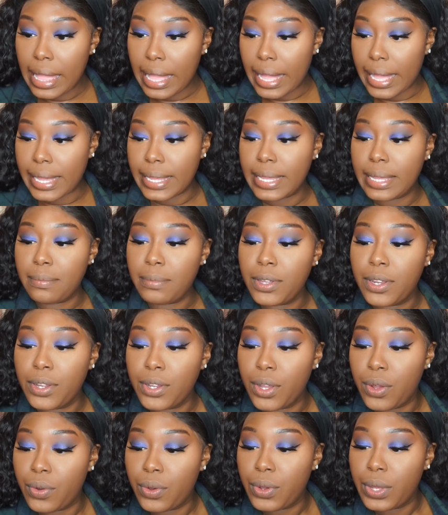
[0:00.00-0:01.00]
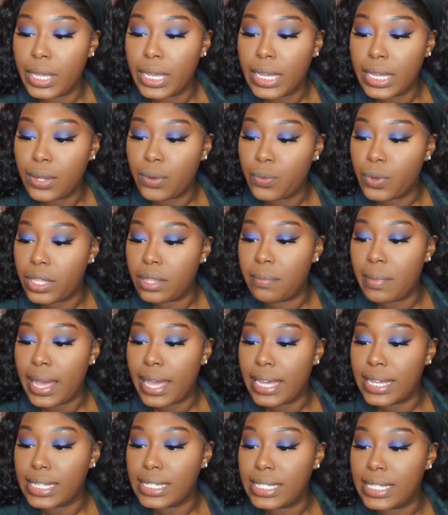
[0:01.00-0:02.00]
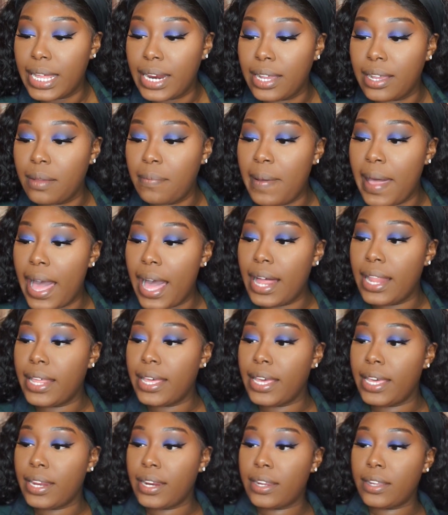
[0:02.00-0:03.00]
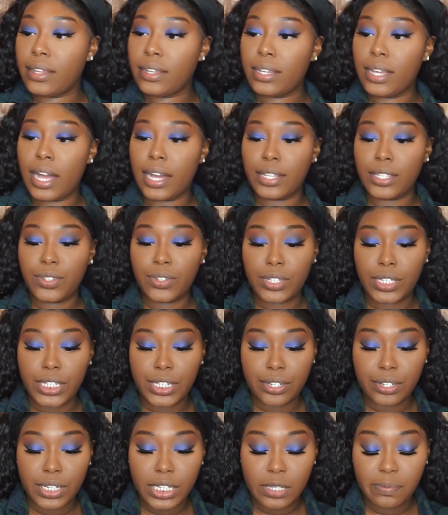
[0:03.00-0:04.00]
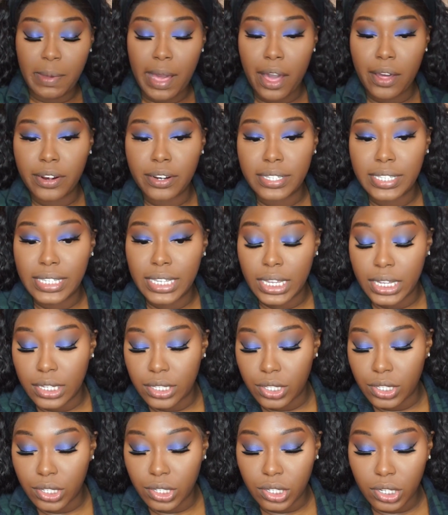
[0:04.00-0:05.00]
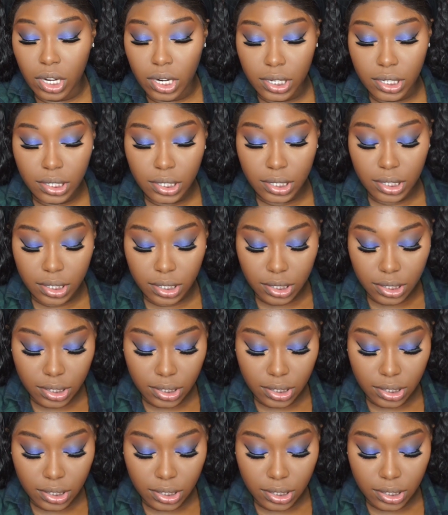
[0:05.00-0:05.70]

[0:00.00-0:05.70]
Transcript: I am going to go in with my Aesthetica palette, Contour Series Powder Tan to Dark.